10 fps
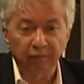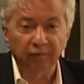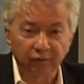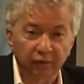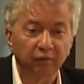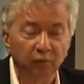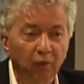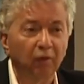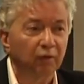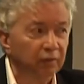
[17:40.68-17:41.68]
the Civil
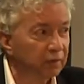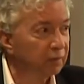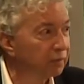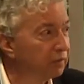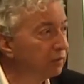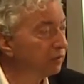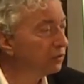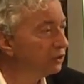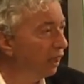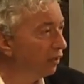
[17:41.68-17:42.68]
War,
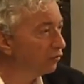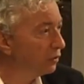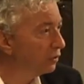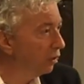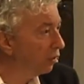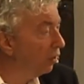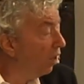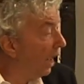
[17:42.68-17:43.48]
the South, and so on.